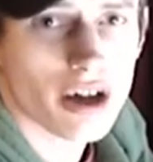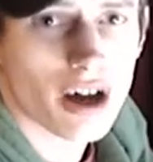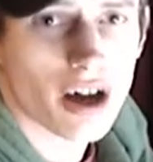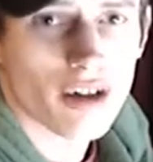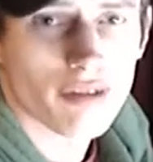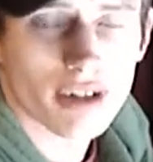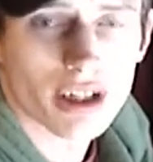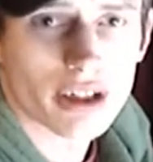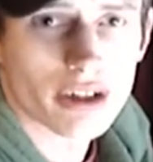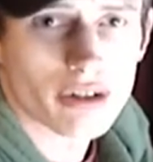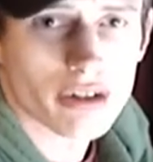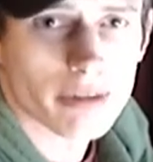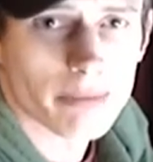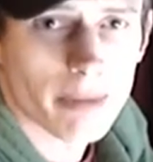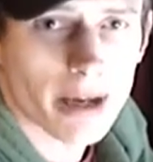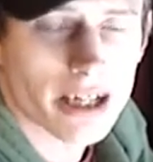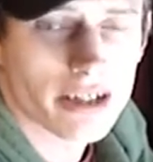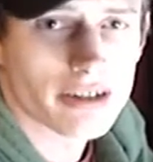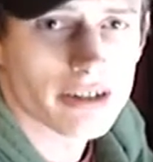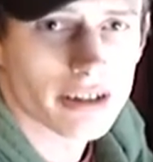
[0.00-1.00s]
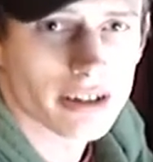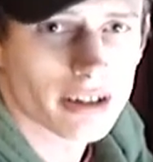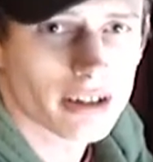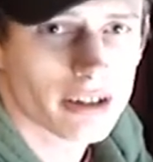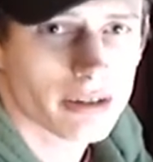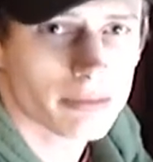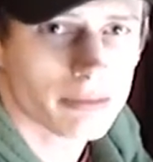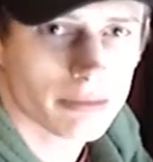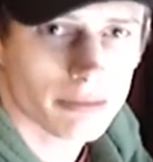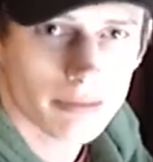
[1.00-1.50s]
I've only got the basic
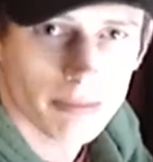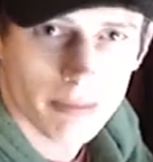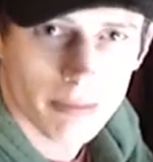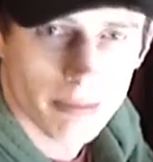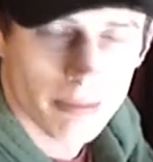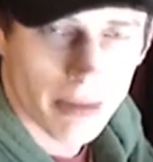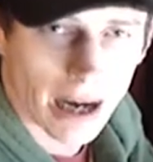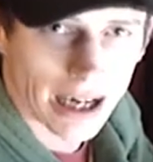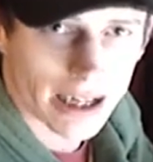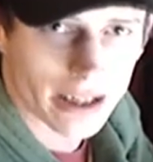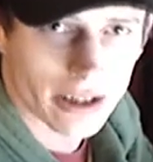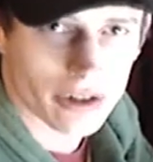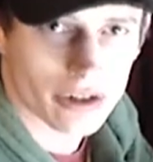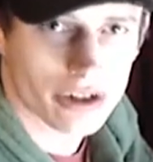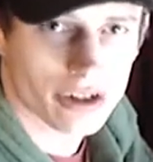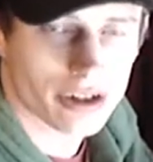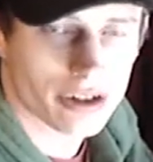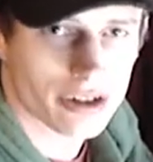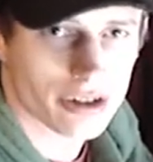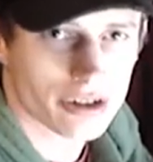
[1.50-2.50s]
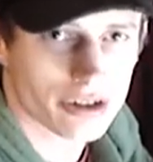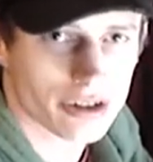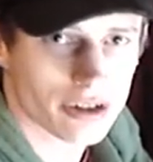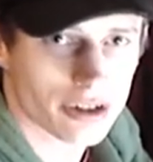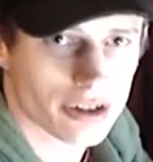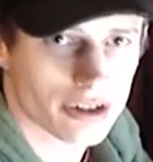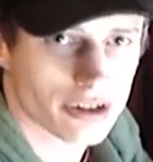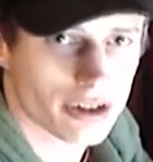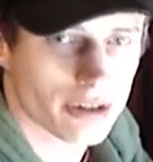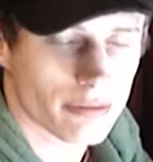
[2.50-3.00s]
package
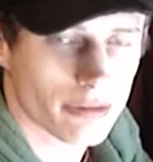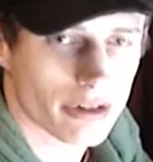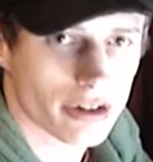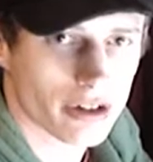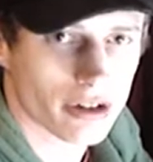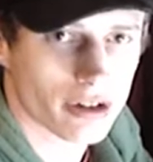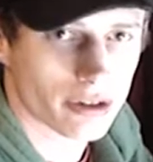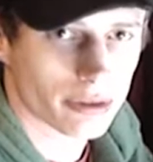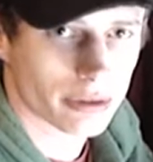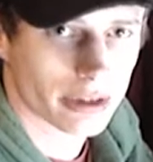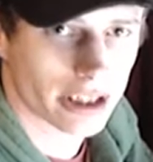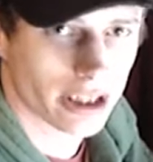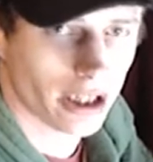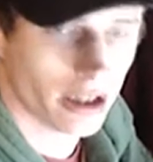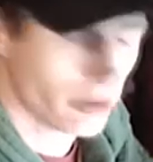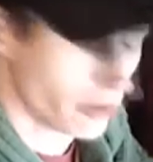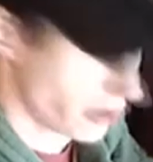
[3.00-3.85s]
that's come with the Arduino,